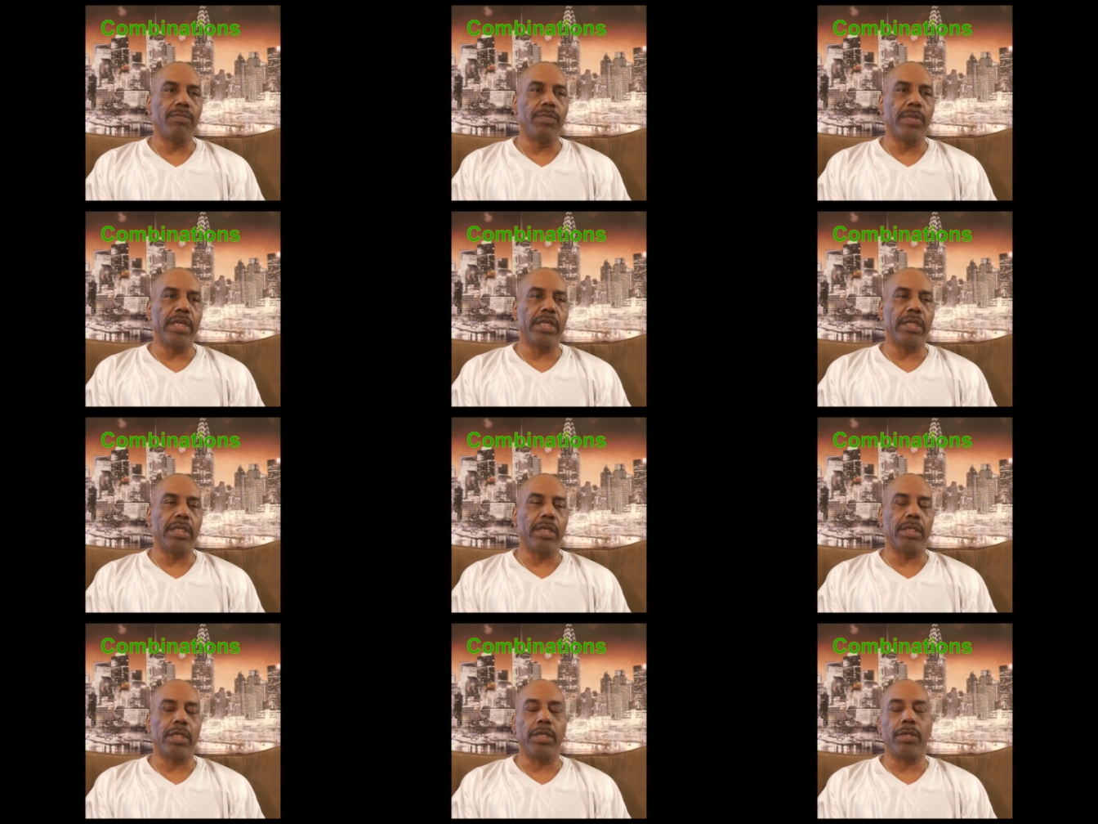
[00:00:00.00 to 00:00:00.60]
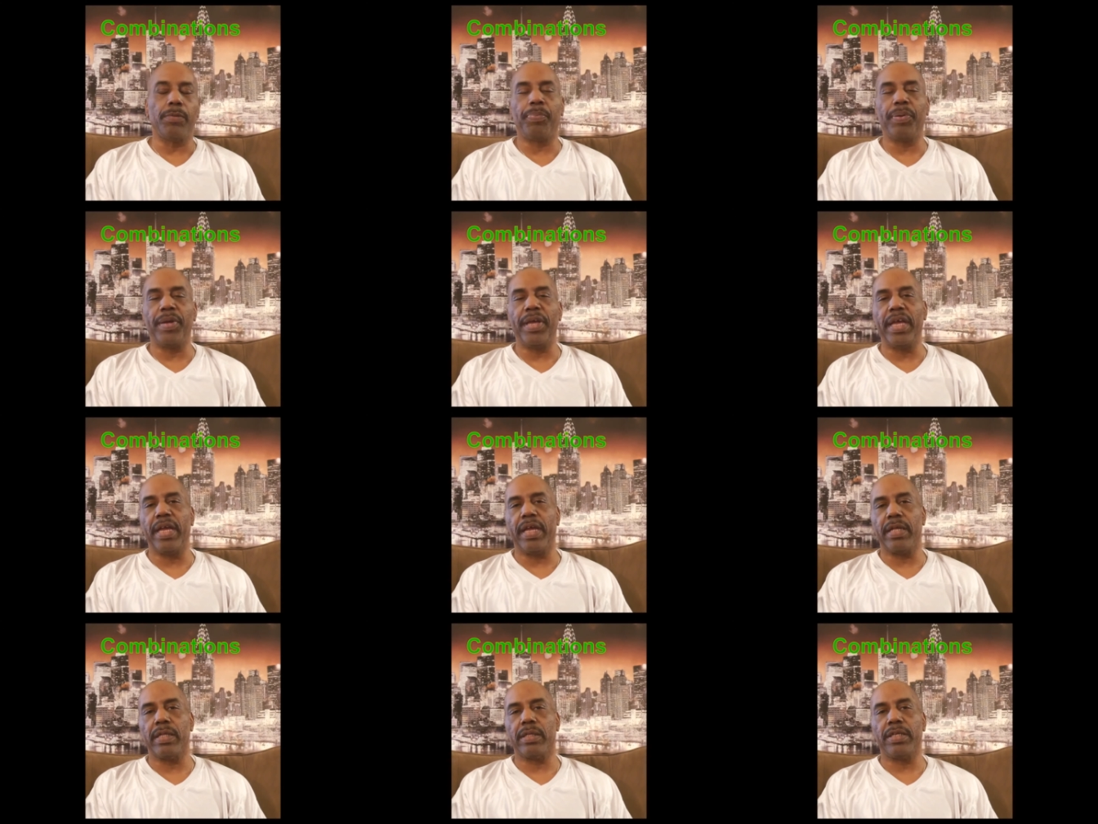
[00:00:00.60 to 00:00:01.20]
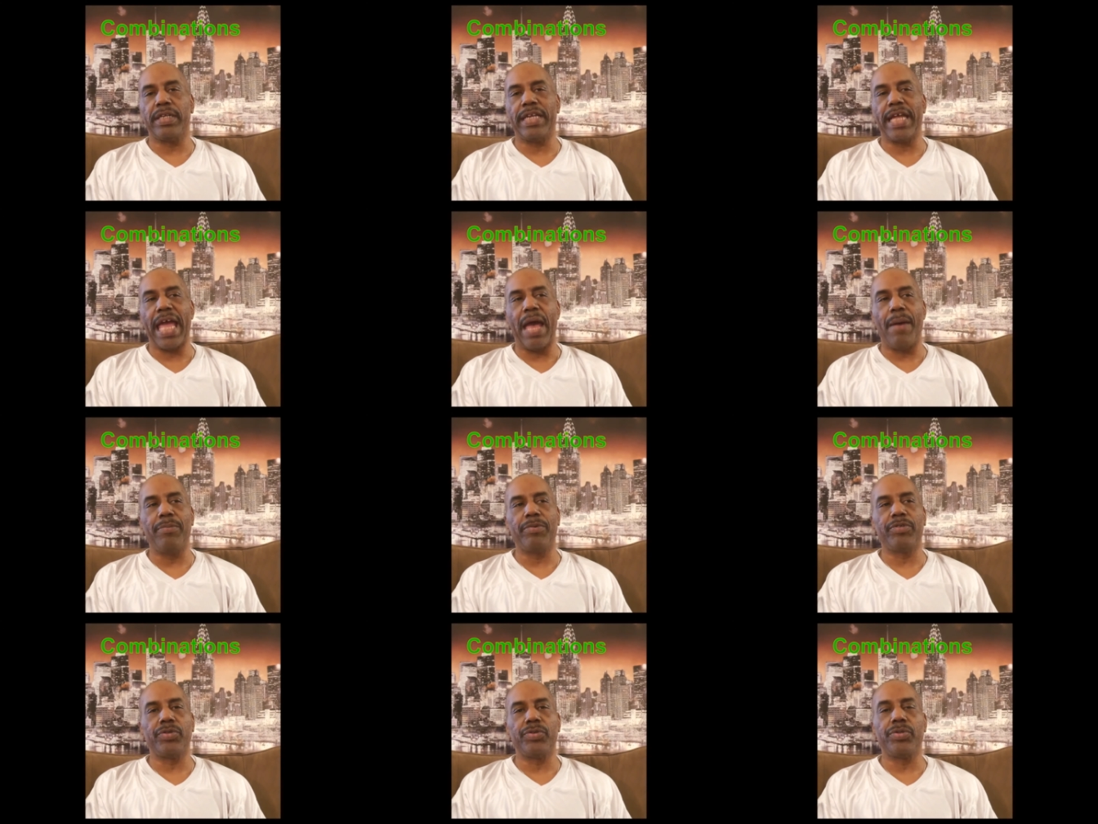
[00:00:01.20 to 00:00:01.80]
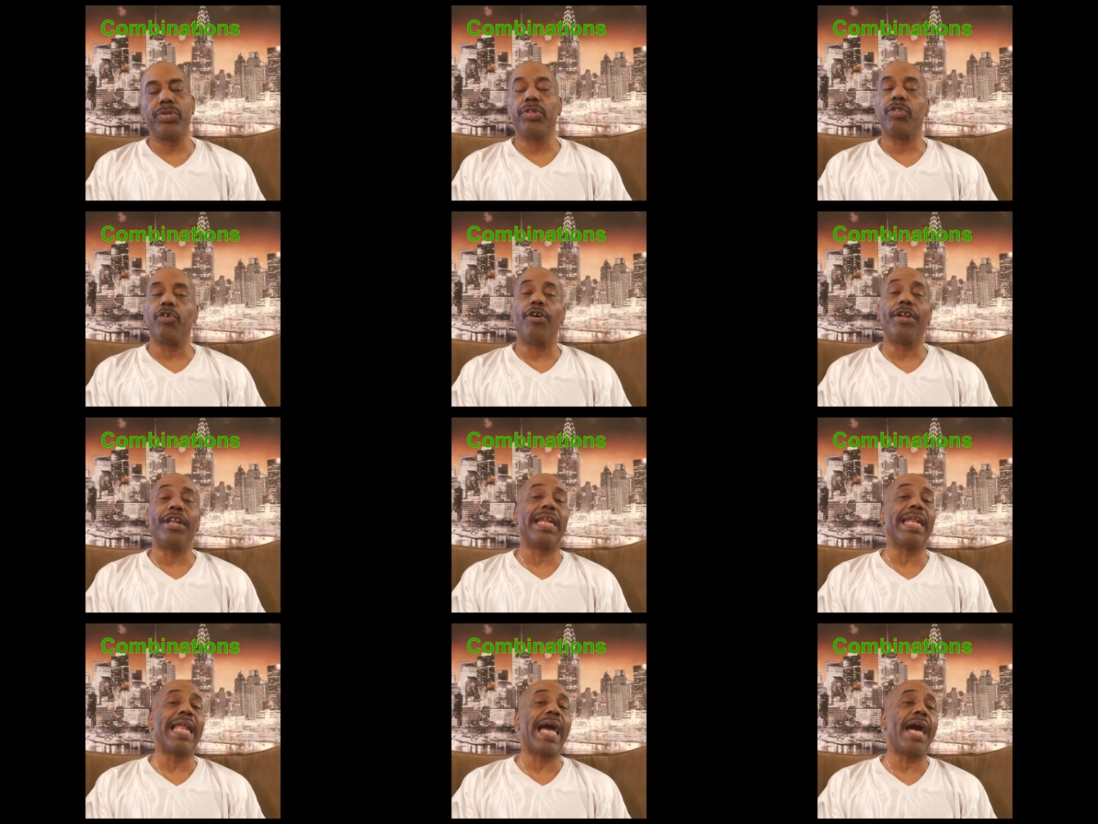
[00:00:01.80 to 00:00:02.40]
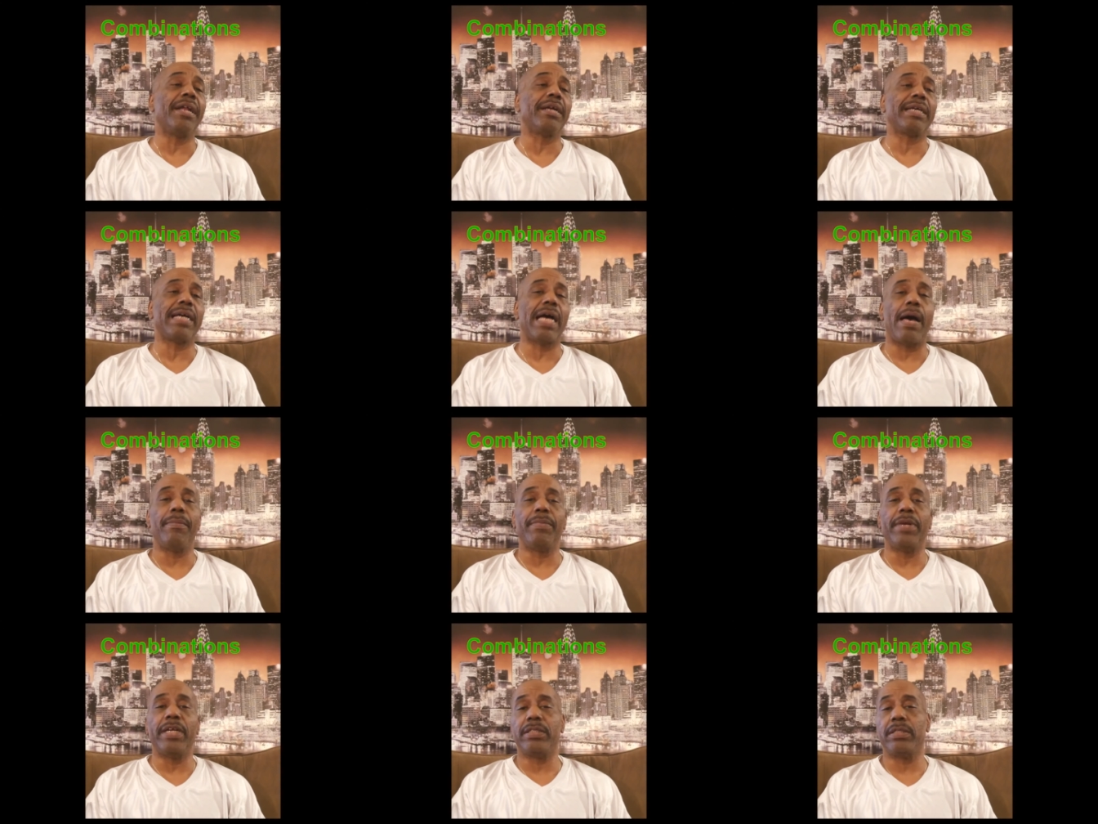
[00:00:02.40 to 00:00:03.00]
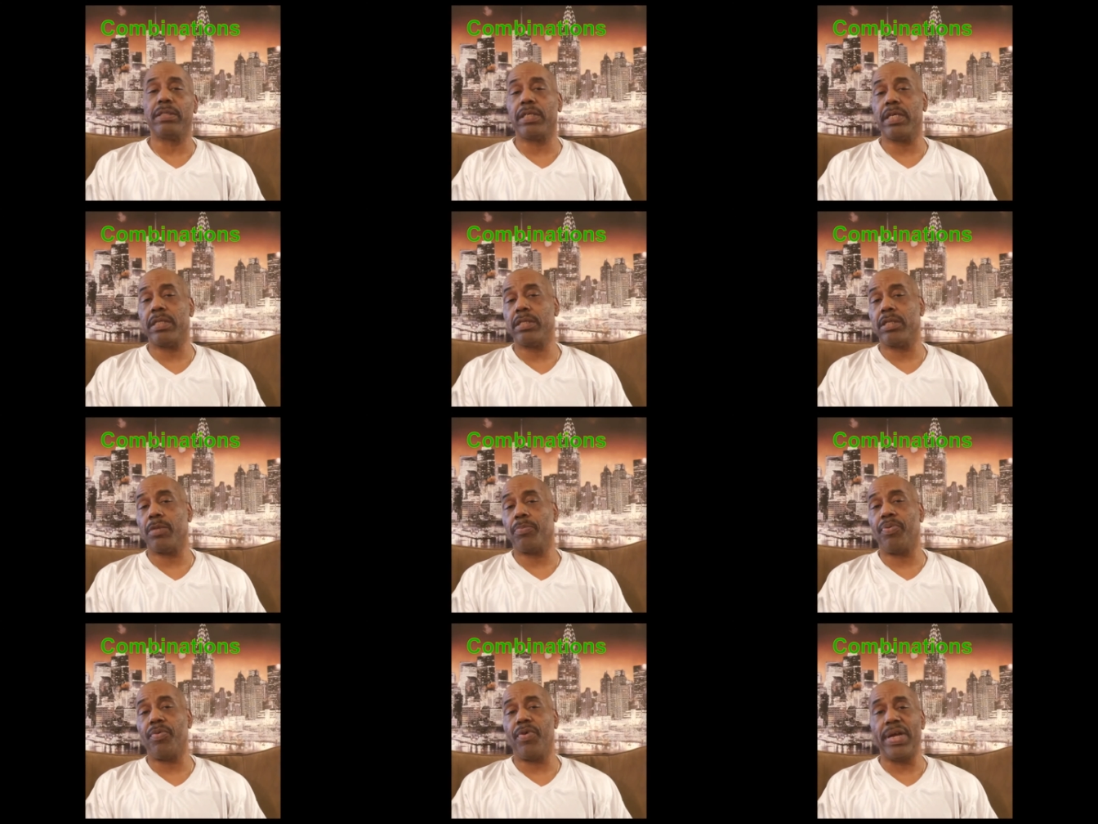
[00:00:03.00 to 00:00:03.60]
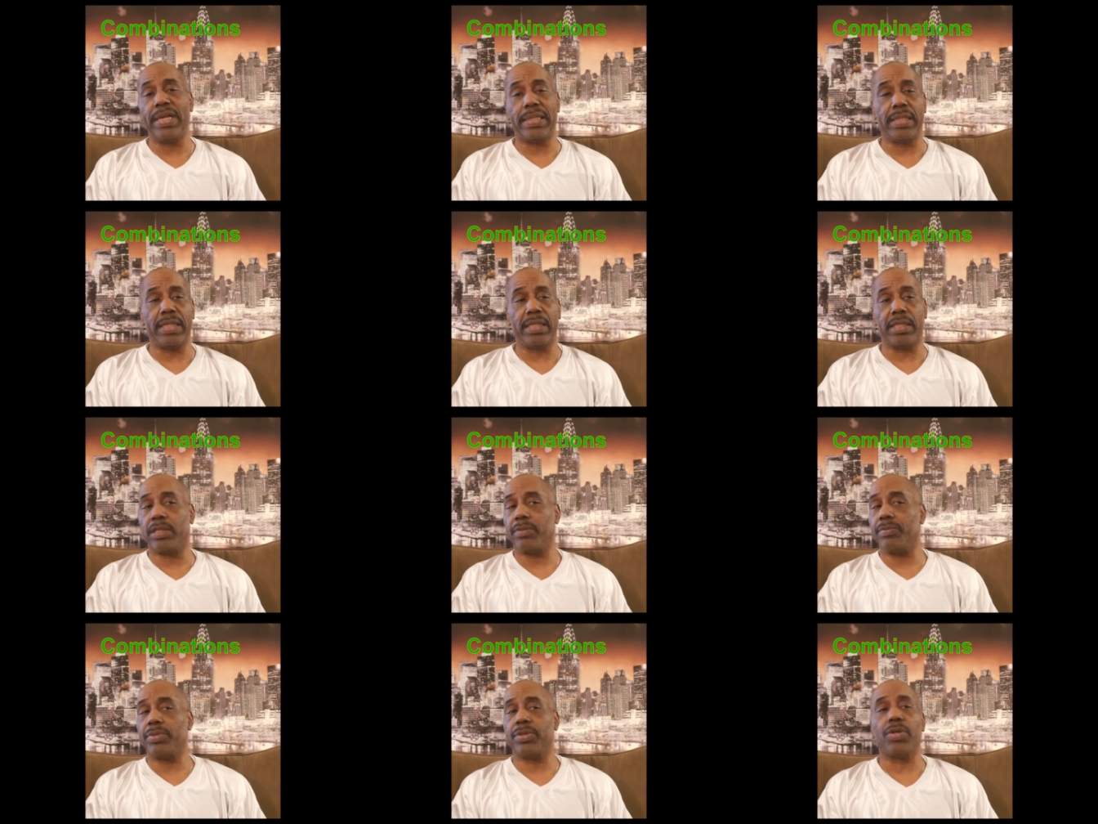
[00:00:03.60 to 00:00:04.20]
It depends. On the amateurs, you're throwing a lot of combinations because it's a point system.